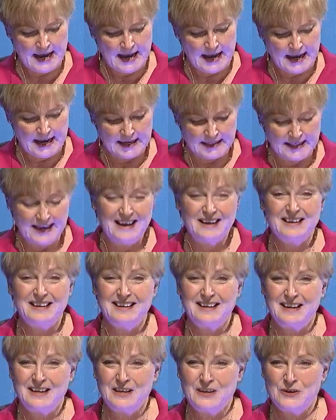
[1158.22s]
and that
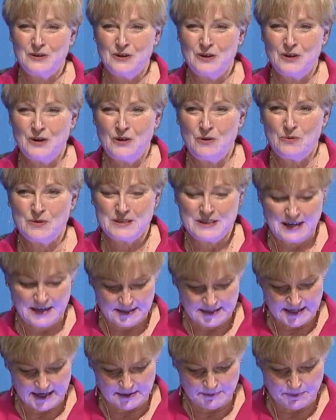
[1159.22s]
a year ago was
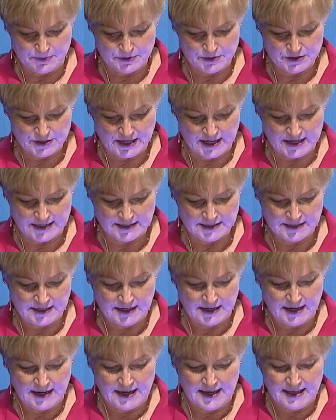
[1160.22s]
at 10%.
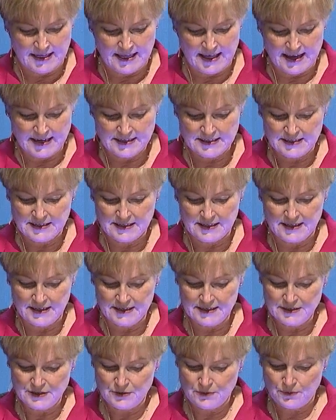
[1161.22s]
Thanks to
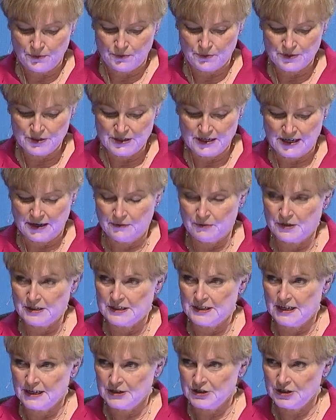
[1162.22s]
this, we're seeing a
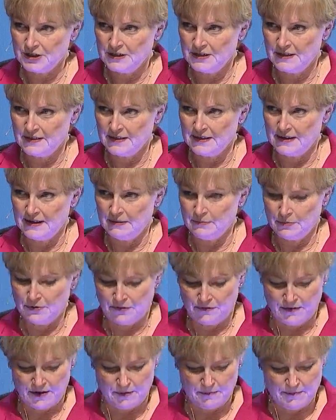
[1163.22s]
reduction in the number
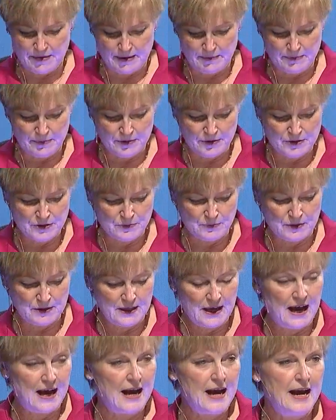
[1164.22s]
of our members with
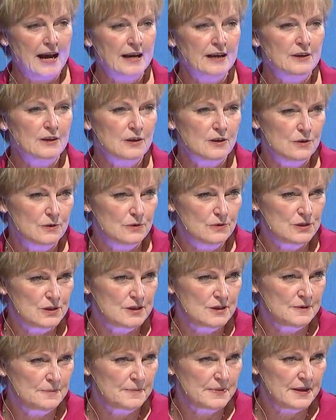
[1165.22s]
high
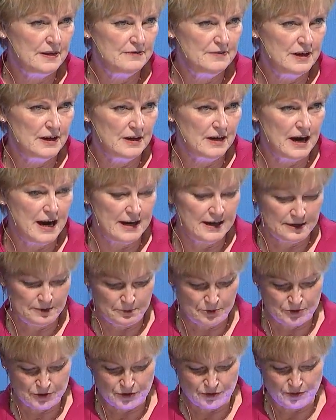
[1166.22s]
use of narcotic
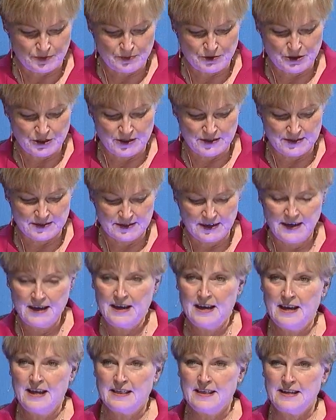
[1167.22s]
prescriptions.
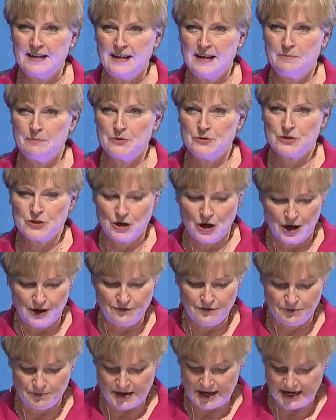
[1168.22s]
That number's gone
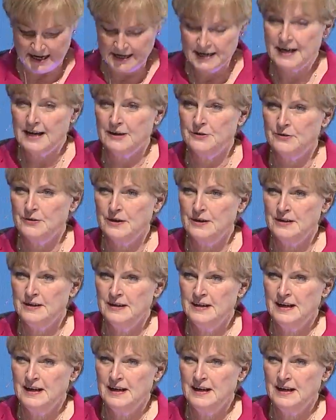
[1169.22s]
from 800